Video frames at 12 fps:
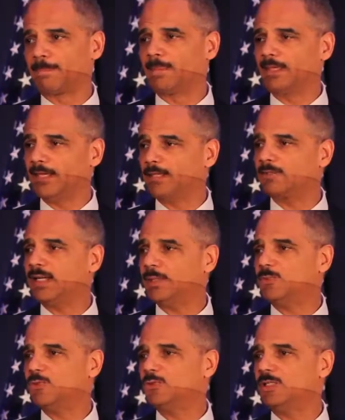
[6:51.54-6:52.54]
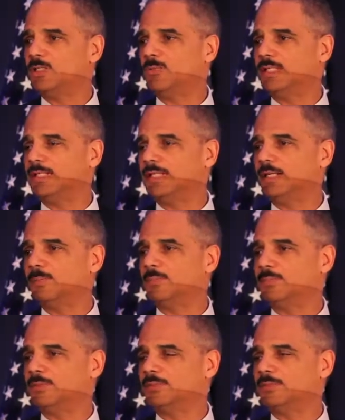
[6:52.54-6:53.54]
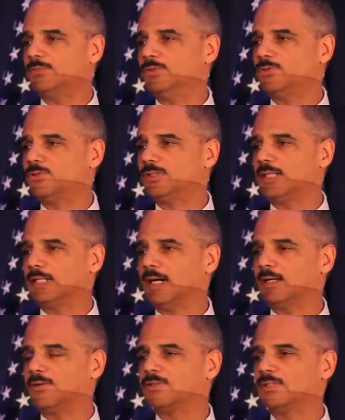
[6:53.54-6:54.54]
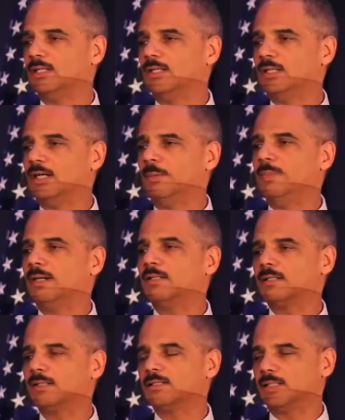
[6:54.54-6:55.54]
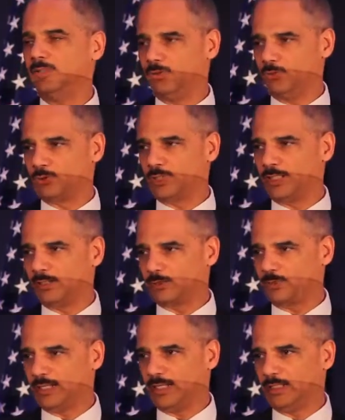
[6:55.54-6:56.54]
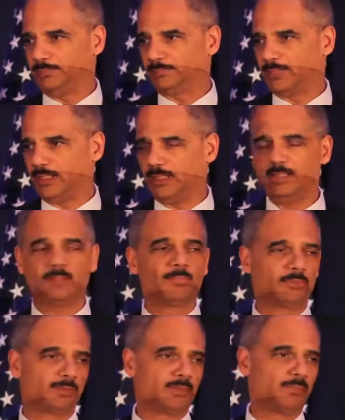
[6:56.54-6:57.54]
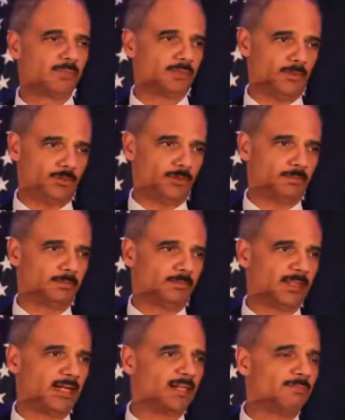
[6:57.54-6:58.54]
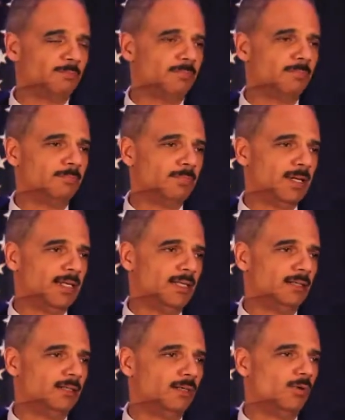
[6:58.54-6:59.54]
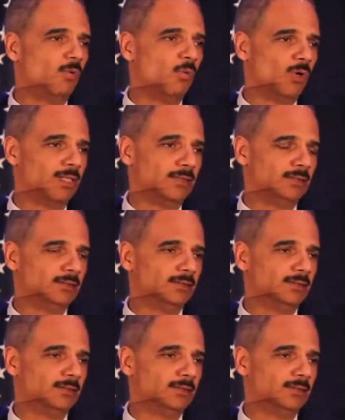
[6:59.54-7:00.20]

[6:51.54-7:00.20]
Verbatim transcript: Together, I am sure that we can help build a future that honors America's enduring creed, e pluribus unum, out of many, one.